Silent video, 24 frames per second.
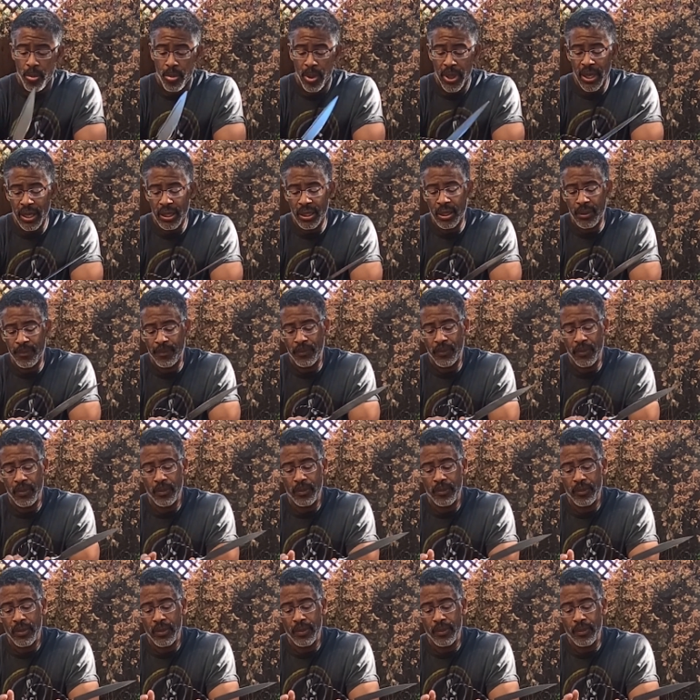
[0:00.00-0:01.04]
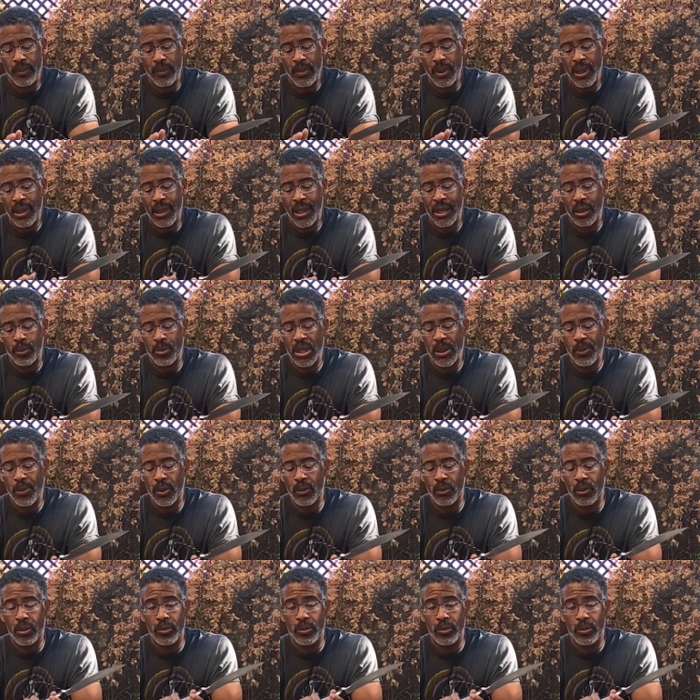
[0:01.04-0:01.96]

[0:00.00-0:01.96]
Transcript: but a lot of people